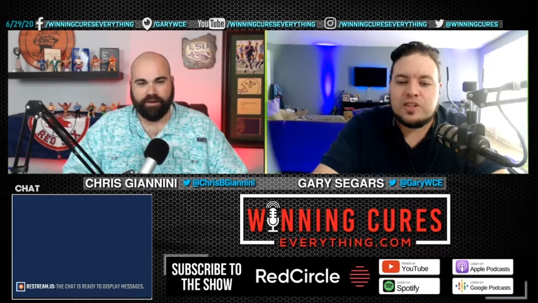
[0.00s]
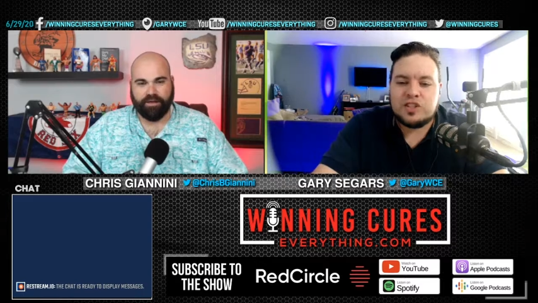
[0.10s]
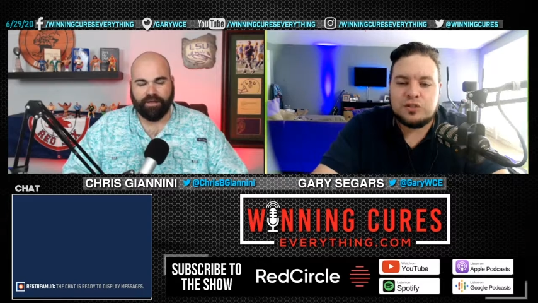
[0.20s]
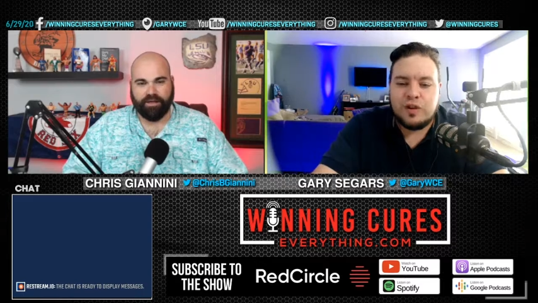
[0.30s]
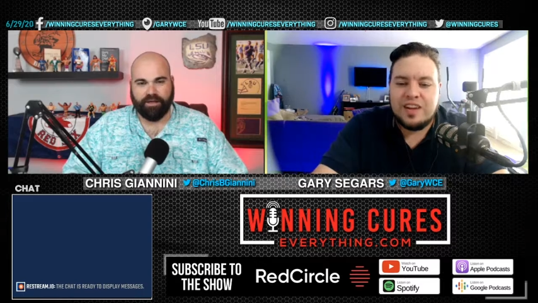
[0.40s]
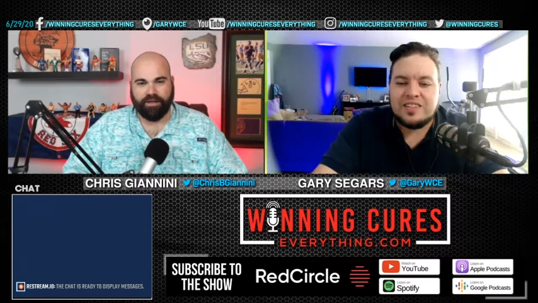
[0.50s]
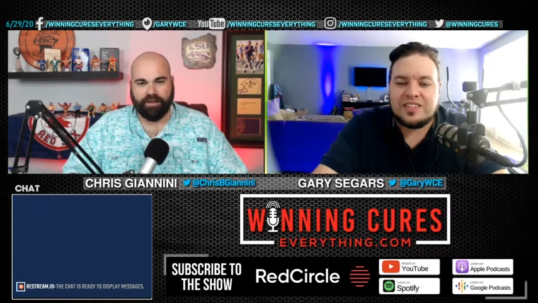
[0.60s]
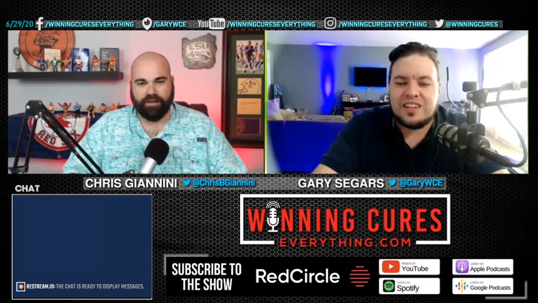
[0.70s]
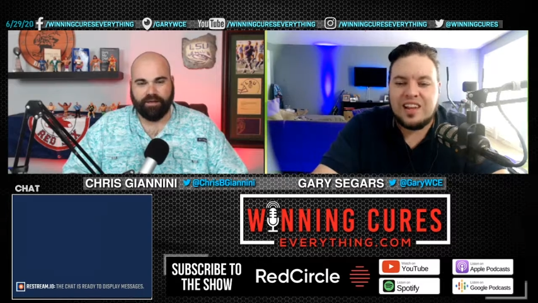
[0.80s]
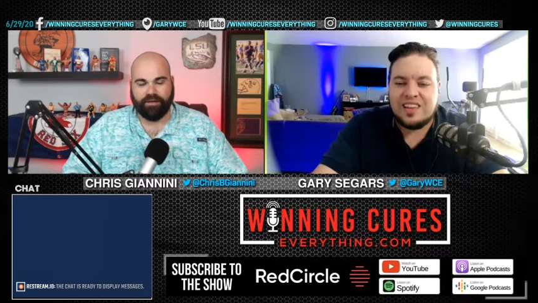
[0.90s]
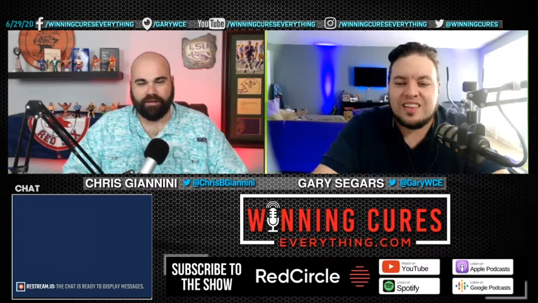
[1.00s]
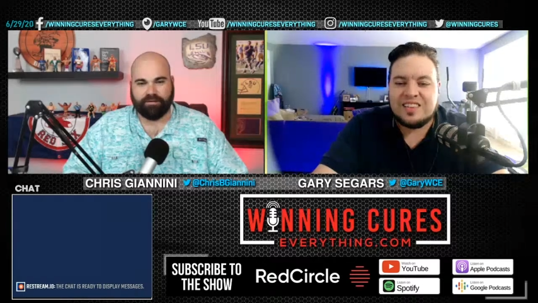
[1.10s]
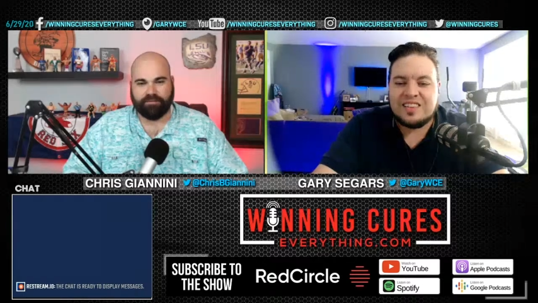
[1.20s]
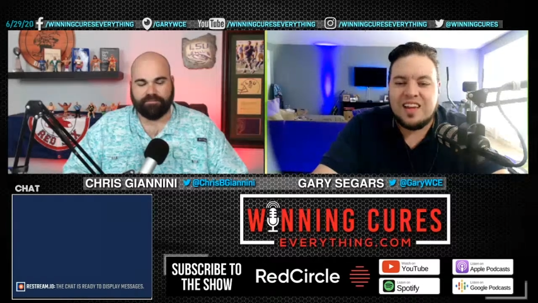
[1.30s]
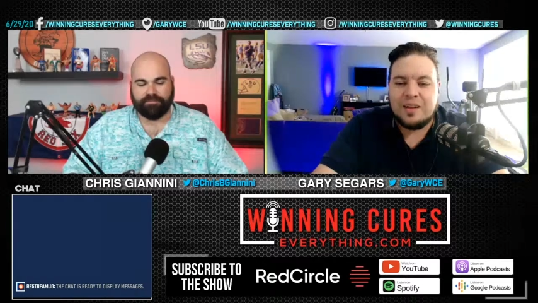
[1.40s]
Speaker 1: it strange.
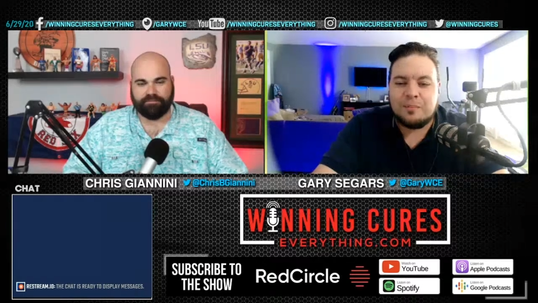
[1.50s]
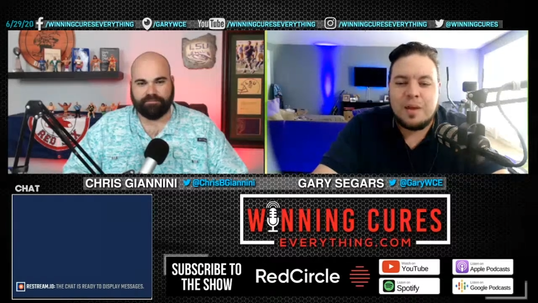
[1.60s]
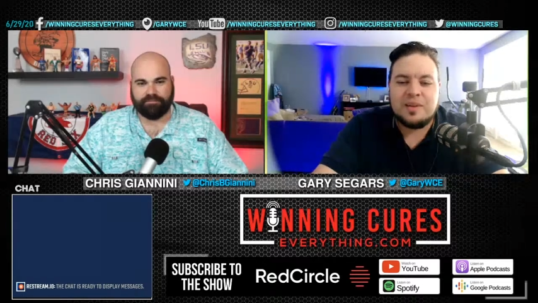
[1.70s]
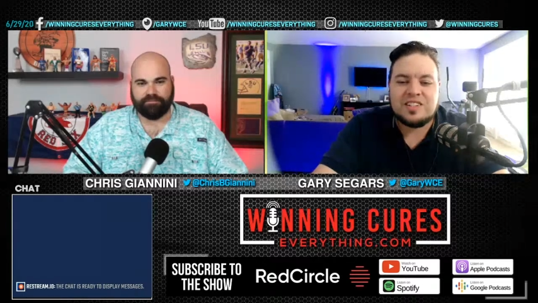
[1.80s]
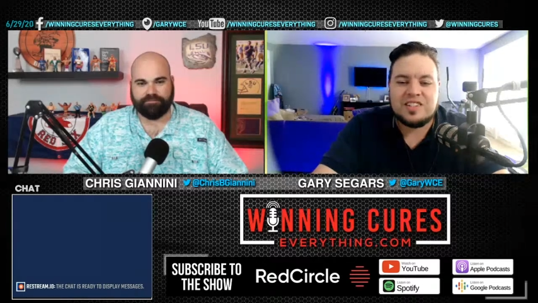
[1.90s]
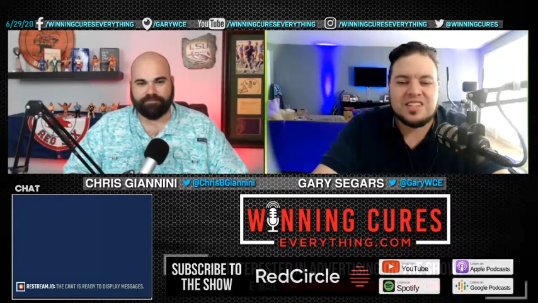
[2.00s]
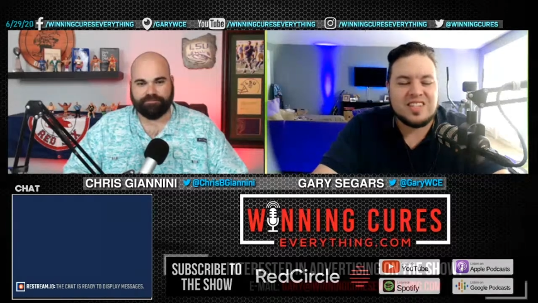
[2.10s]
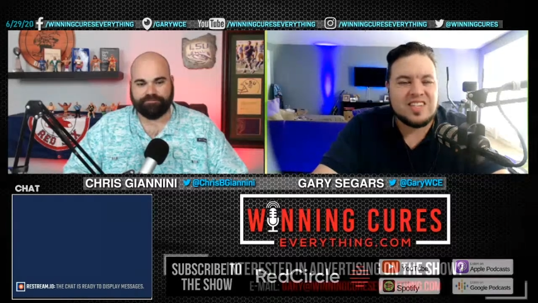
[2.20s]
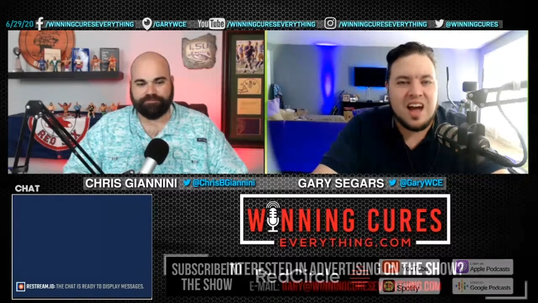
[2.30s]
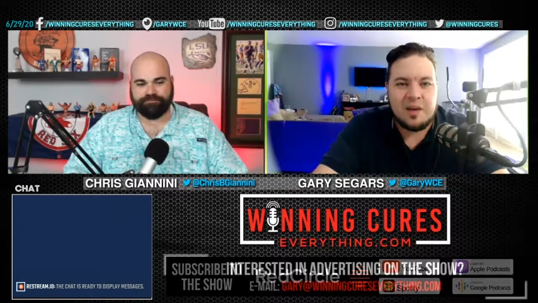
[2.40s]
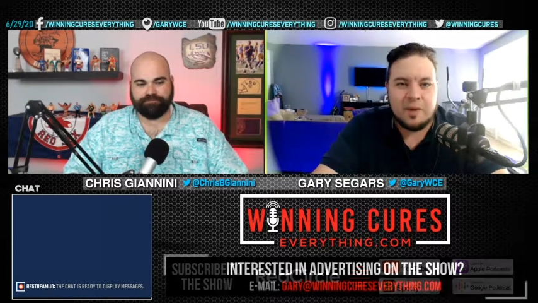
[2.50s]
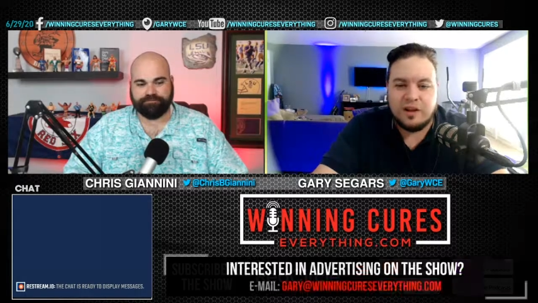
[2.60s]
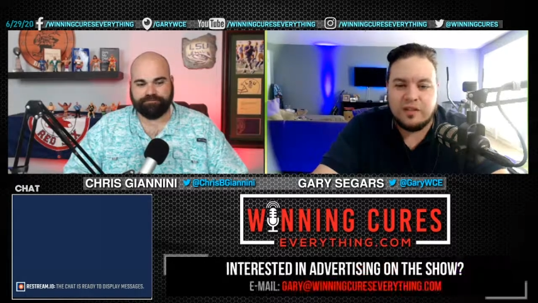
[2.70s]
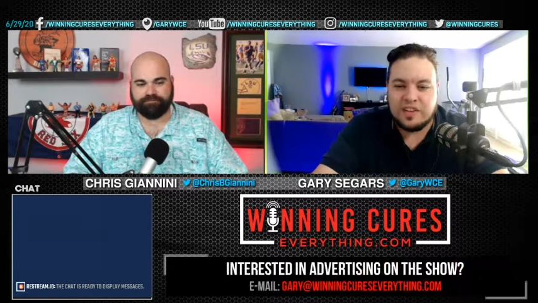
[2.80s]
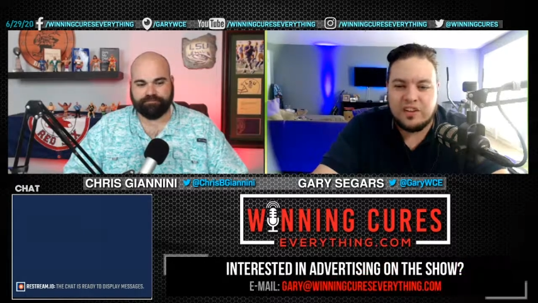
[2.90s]
Maybe it's just the timing
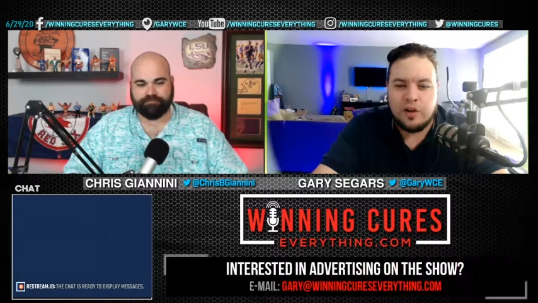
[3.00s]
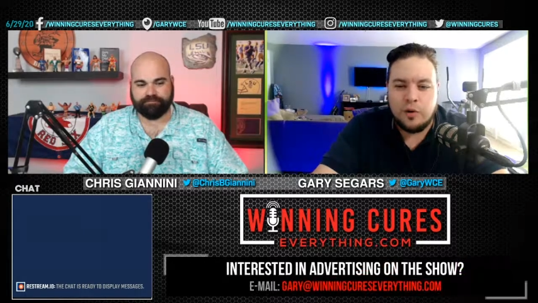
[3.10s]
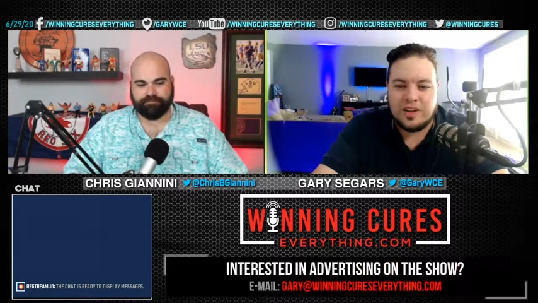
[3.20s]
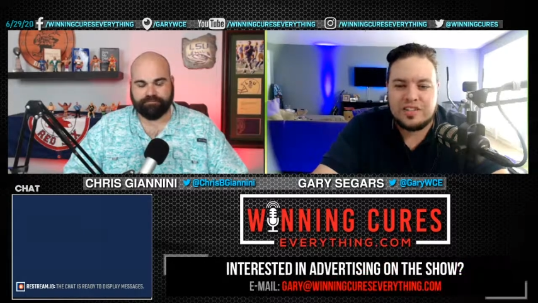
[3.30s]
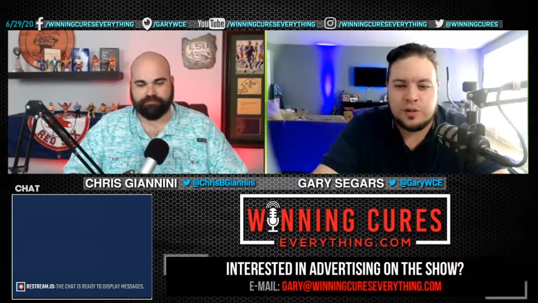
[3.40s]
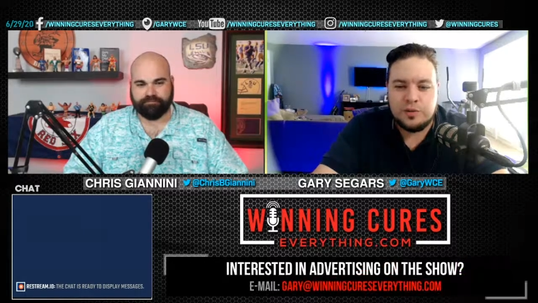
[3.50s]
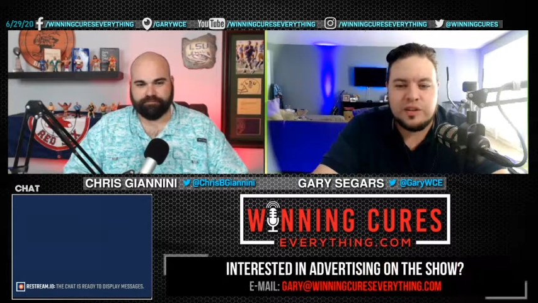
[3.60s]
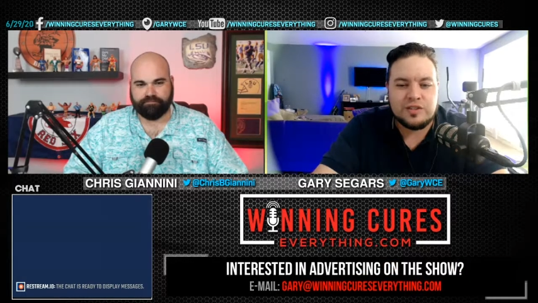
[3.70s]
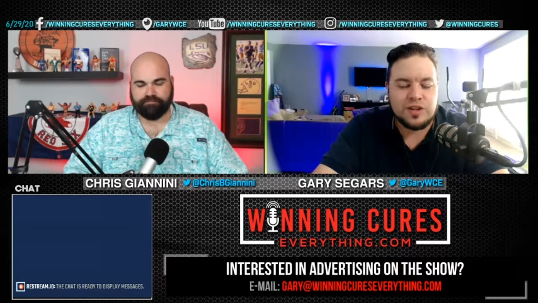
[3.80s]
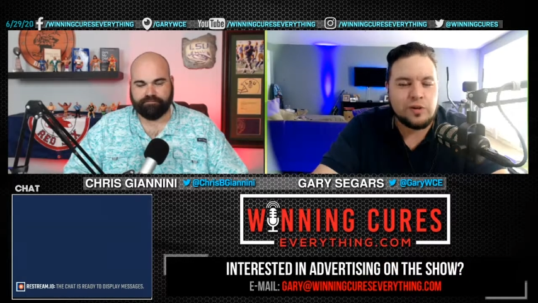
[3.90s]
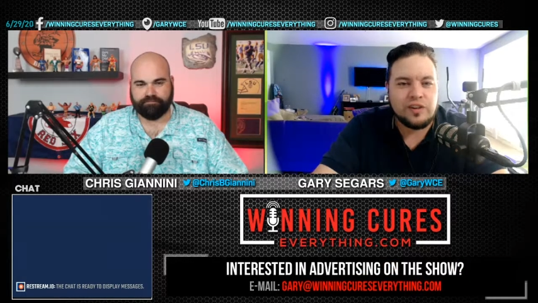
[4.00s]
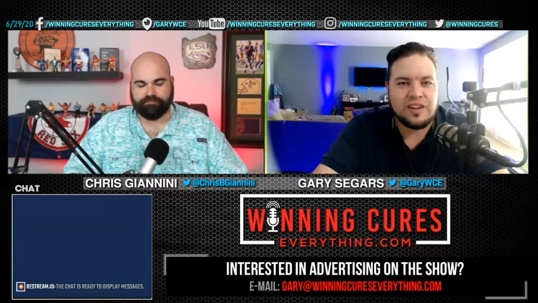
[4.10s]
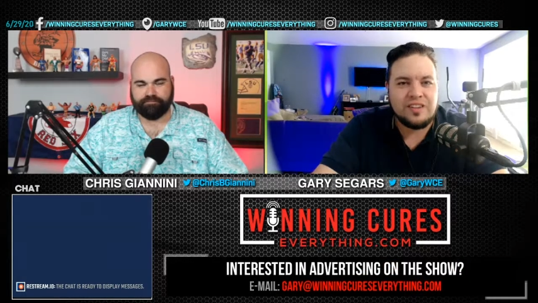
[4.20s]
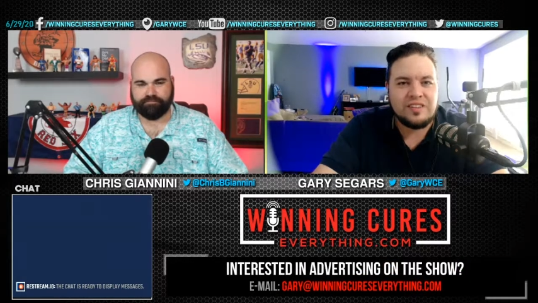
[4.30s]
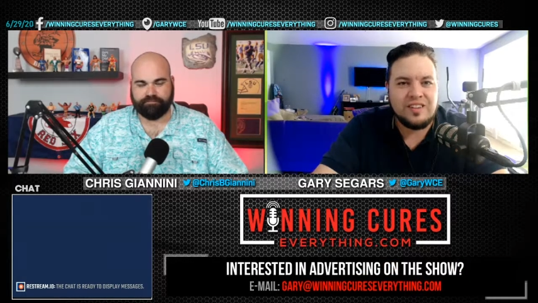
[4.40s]
of it. At 2 years
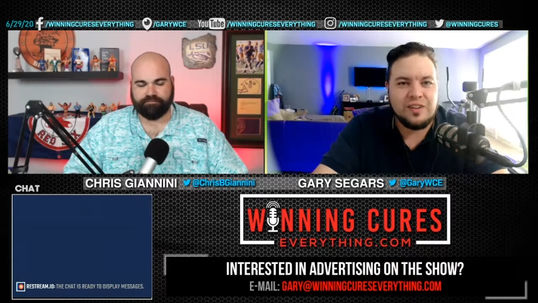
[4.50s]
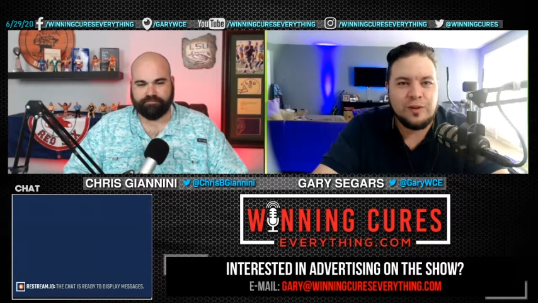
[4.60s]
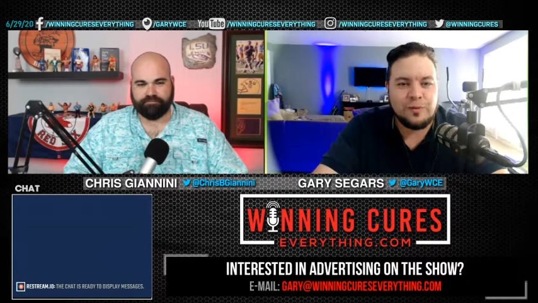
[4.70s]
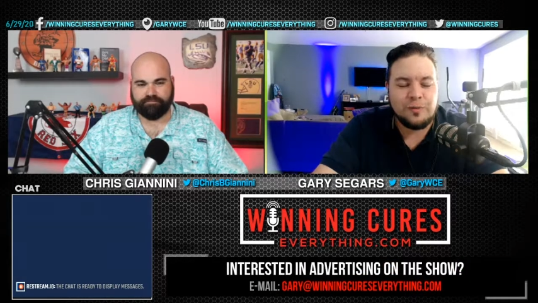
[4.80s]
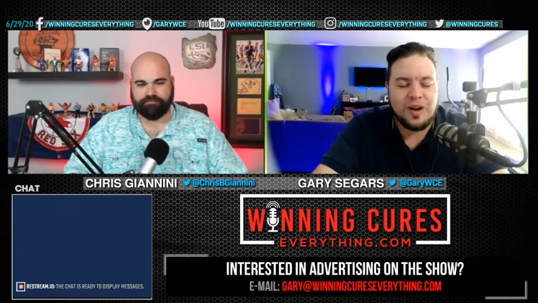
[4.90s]
early, he knows